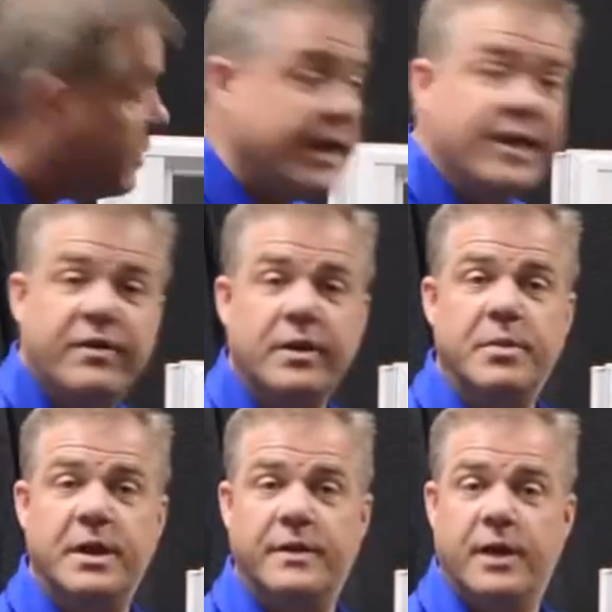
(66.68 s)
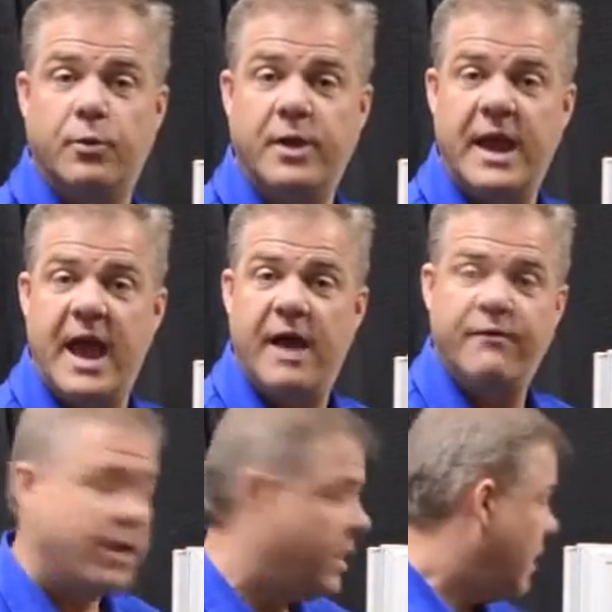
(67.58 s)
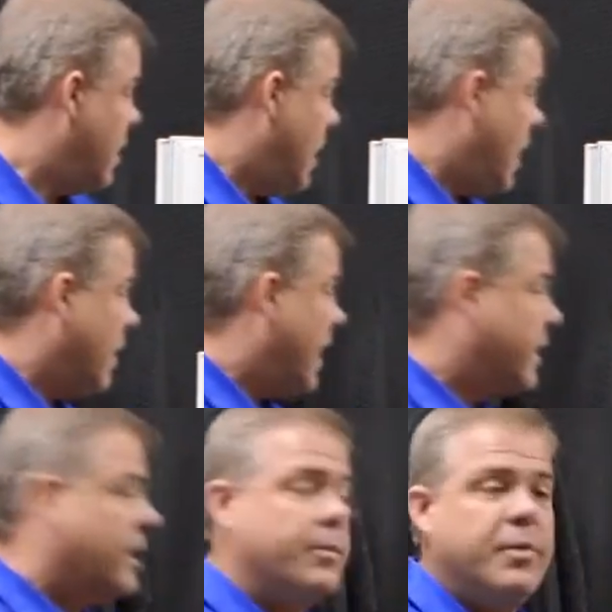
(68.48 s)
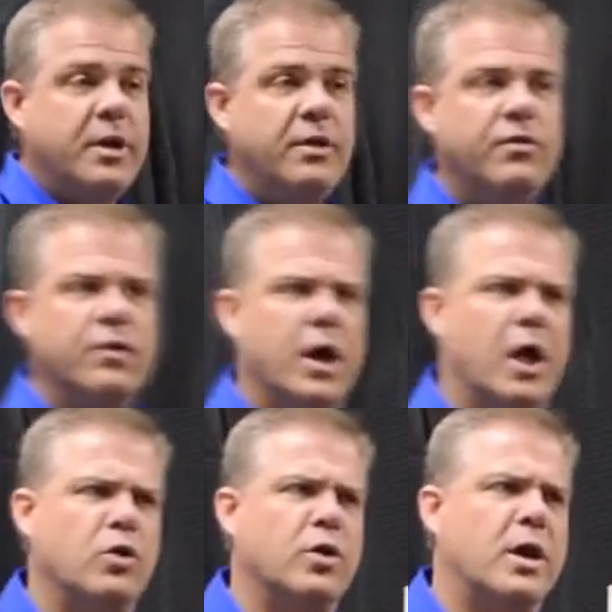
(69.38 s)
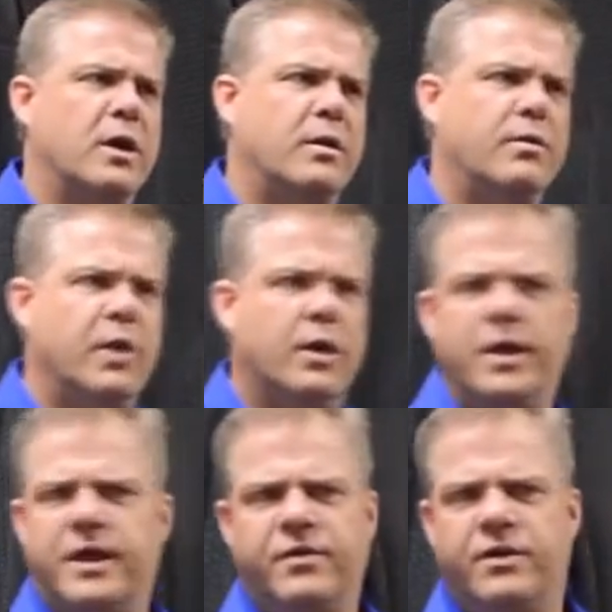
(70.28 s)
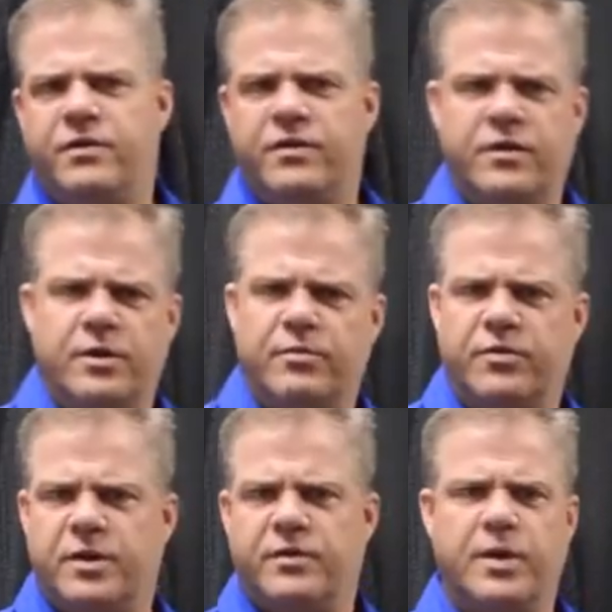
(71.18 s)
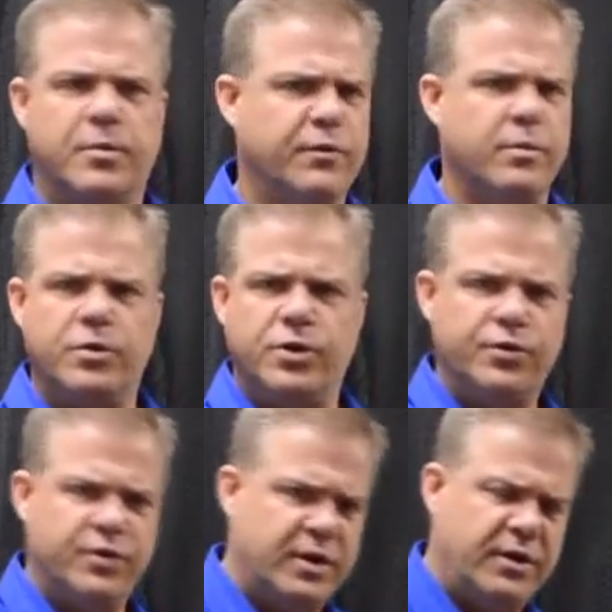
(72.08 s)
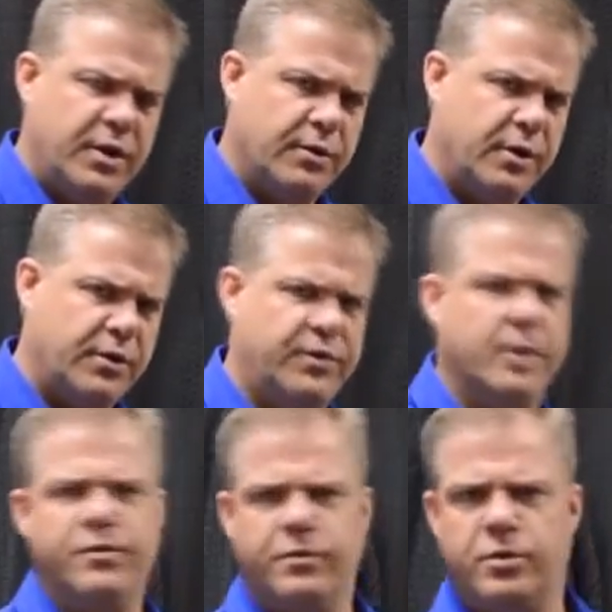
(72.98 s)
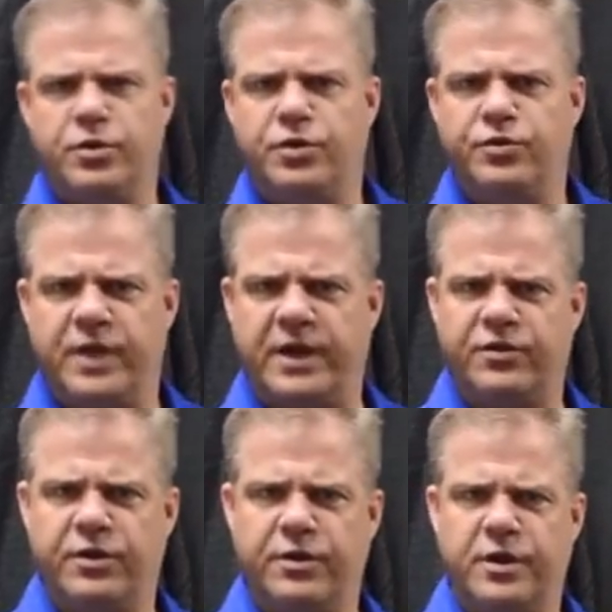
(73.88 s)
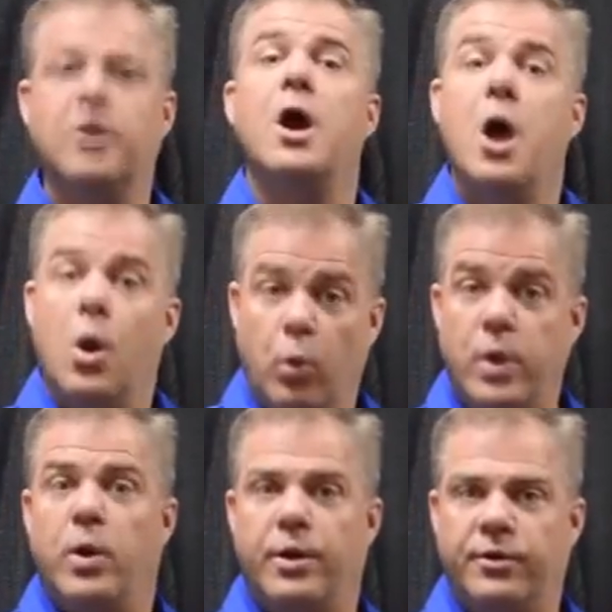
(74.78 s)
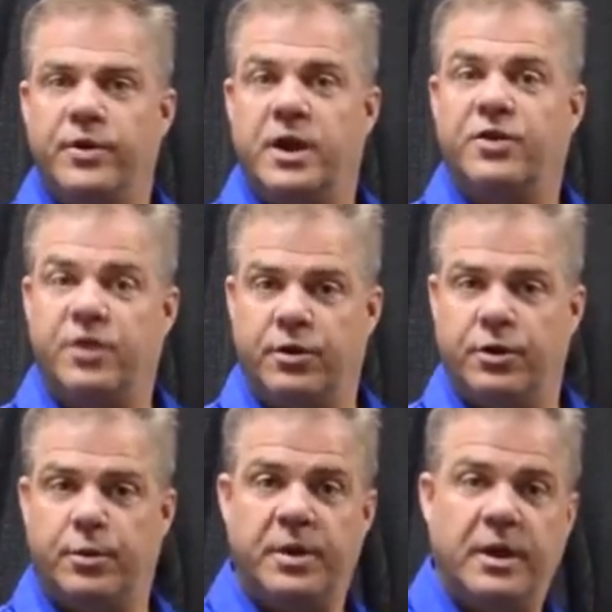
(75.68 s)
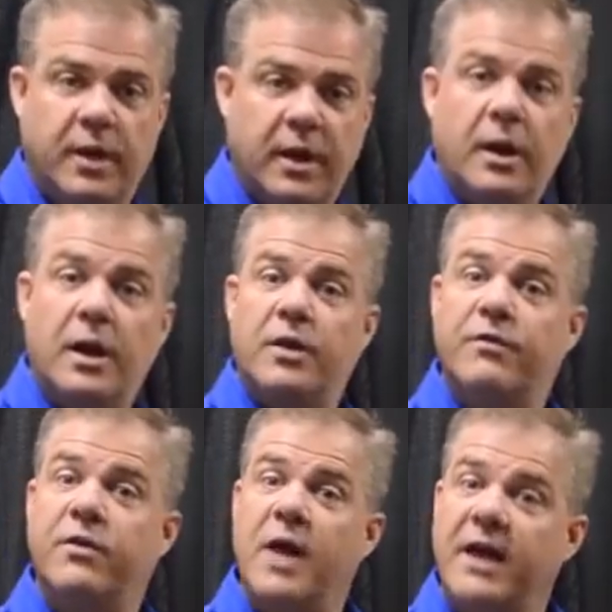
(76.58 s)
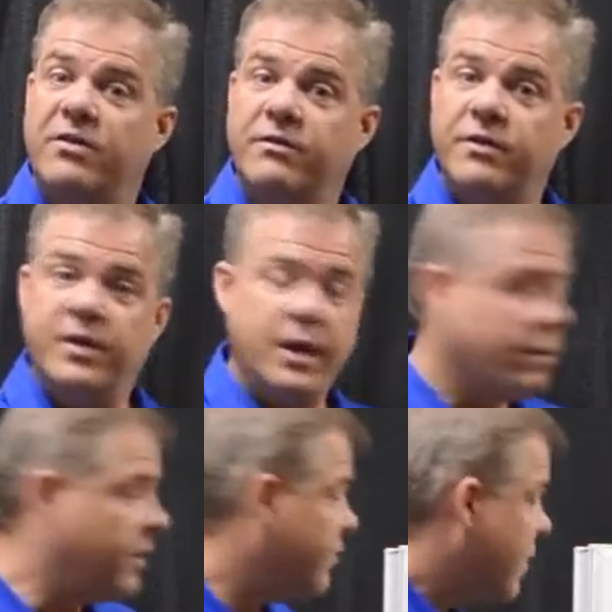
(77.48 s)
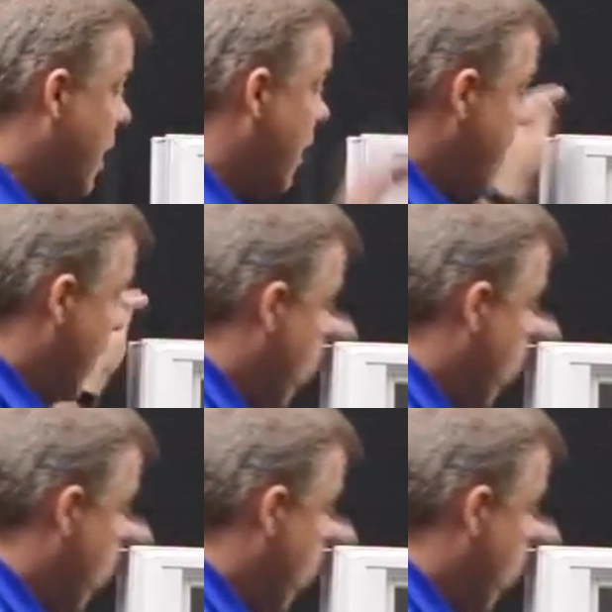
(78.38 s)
glazing bead that we have. A lot of companies look at the glazing systems, and some of them will use interior, some of them will use exterior. We went with an exterior bead, and the philosophy there is the